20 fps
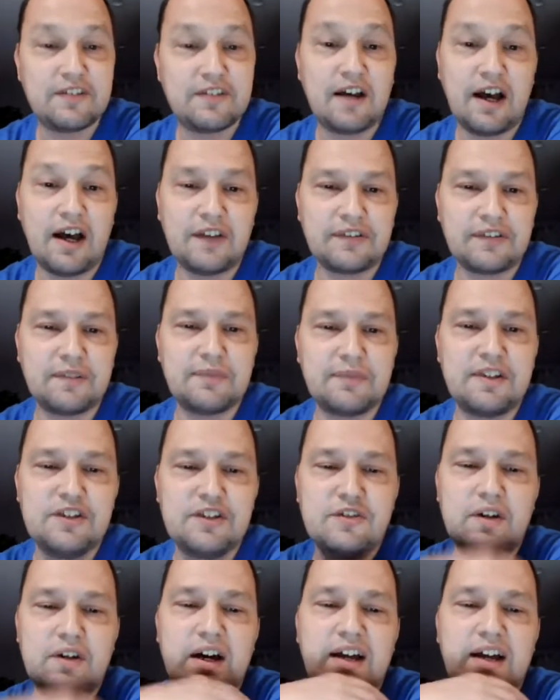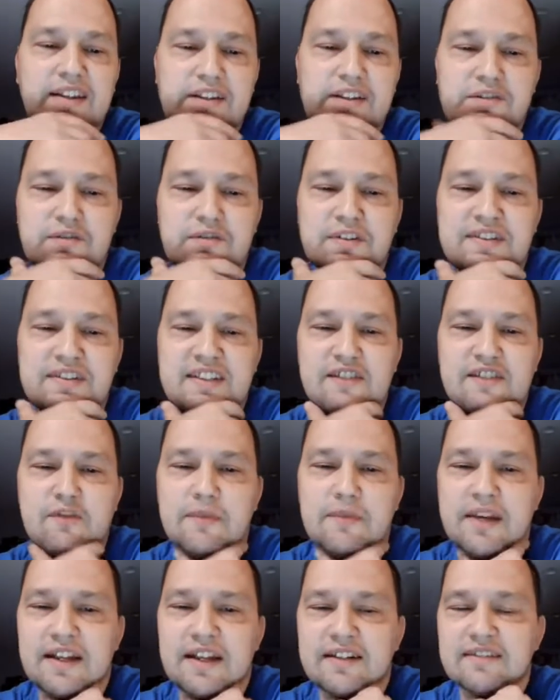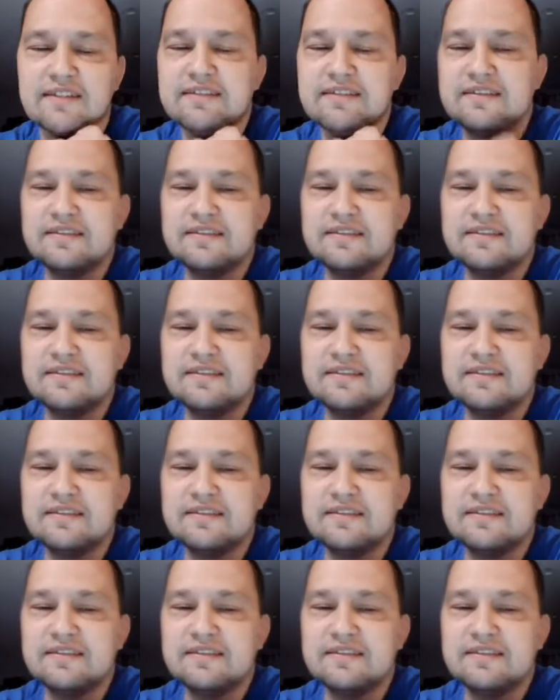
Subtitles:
Awesome. Did you receive them yet?